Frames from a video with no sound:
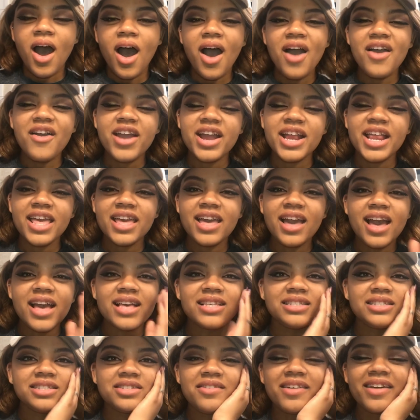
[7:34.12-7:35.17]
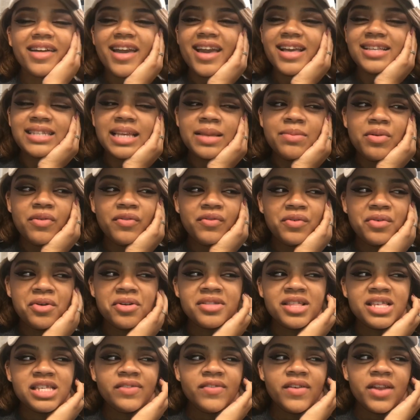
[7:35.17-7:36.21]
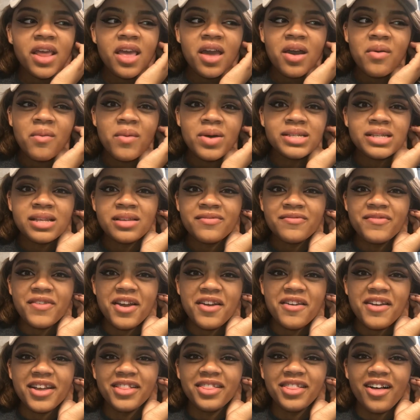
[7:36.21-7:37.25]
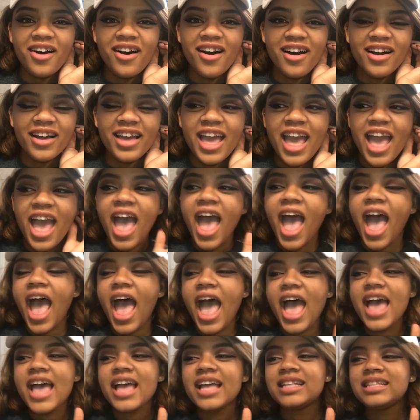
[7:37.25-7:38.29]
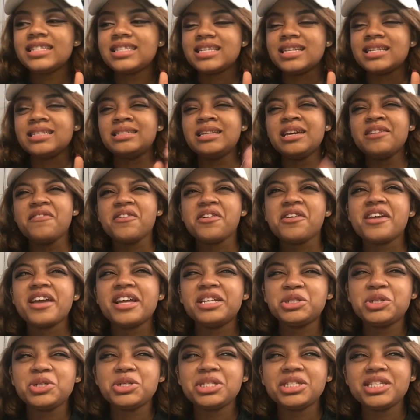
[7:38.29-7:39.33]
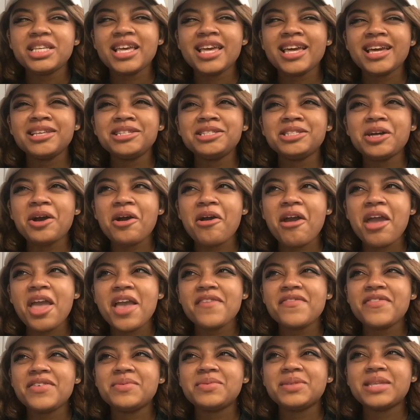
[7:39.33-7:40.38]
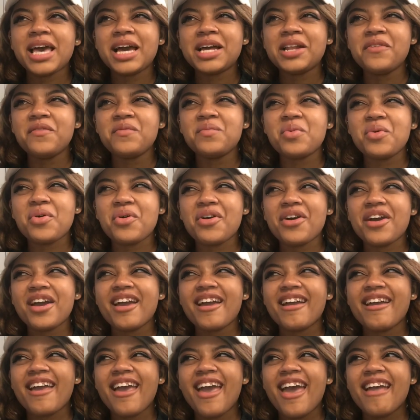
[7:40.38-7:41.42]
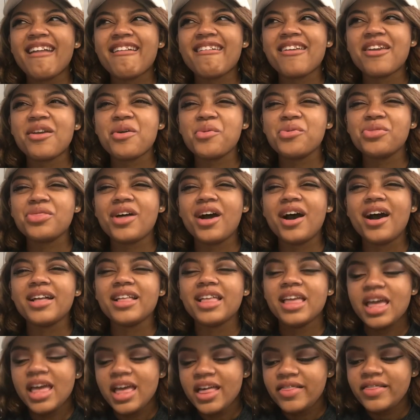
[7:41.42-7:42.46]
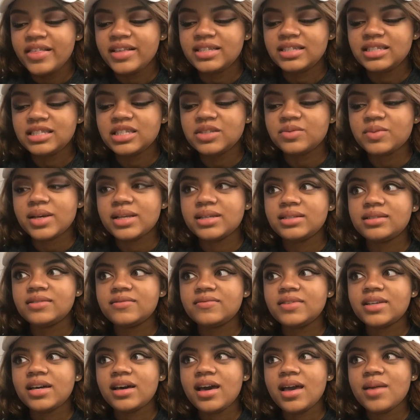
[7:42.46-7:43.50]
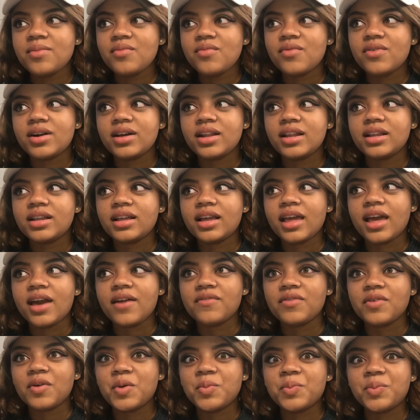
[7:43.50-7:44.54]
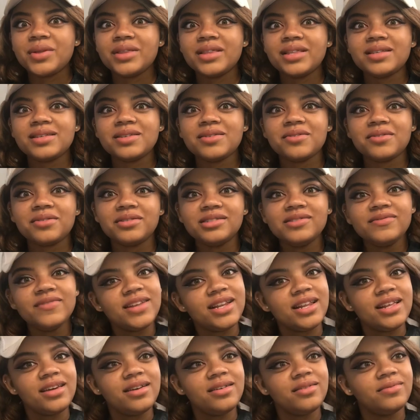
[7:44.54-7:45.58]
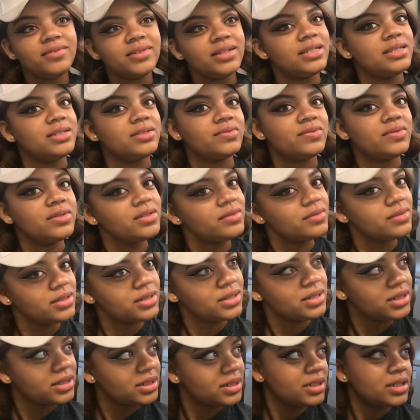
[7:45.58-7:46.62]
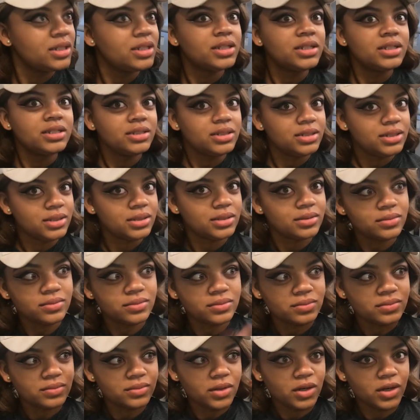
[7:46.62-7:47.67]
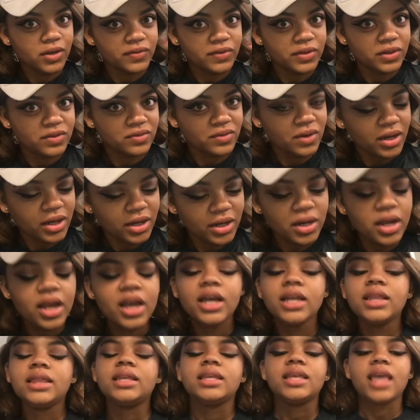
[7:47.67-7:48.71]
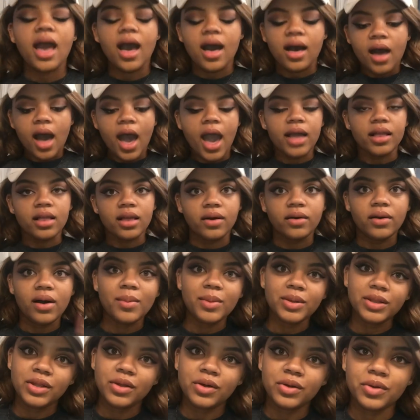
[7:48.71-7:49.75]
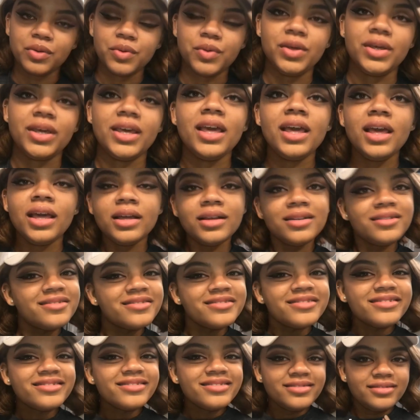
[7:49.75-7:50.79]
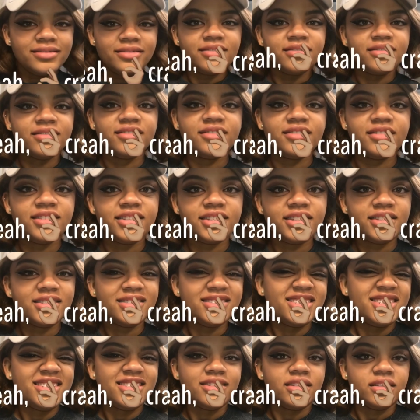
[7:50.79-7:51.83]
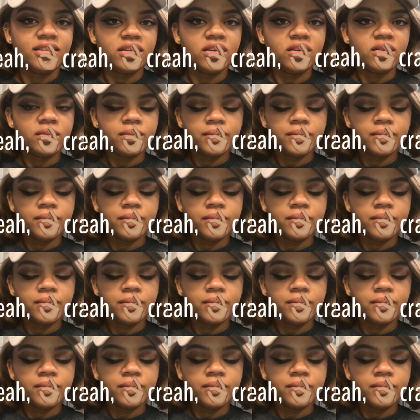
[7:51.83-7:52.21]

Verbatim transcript: Alrighty guys, so like I said before, this video wasn't very long and it's not very interesting. Sorry if it was kind of boring and you thought, this is a waste of time. Why did I have to open this girl's video? What is wrong with her? She's an awful rocker. Yeah, I know, I'm a little kooky. Just a little.